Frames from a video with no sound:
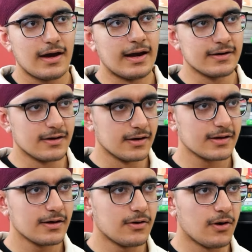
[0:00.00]
And
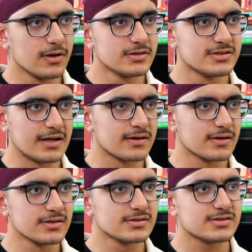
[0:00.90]
earlier, all
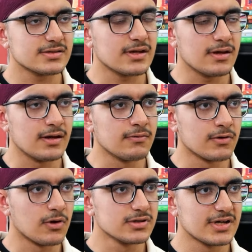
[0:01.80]
generals
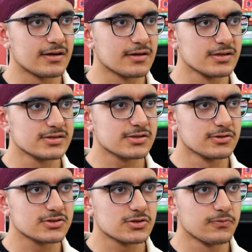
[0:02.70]

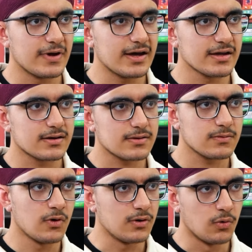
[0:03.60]
used to wear
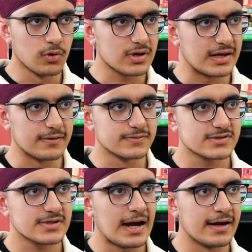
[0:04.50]
oak
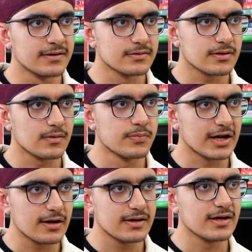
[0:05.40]
leaves, and
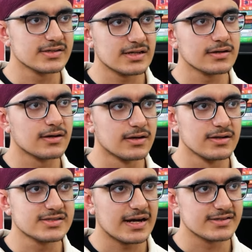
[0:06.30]
brigadiers and
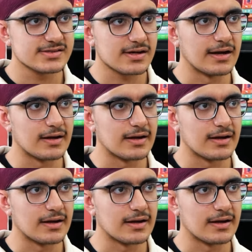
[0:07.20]
colonels had straight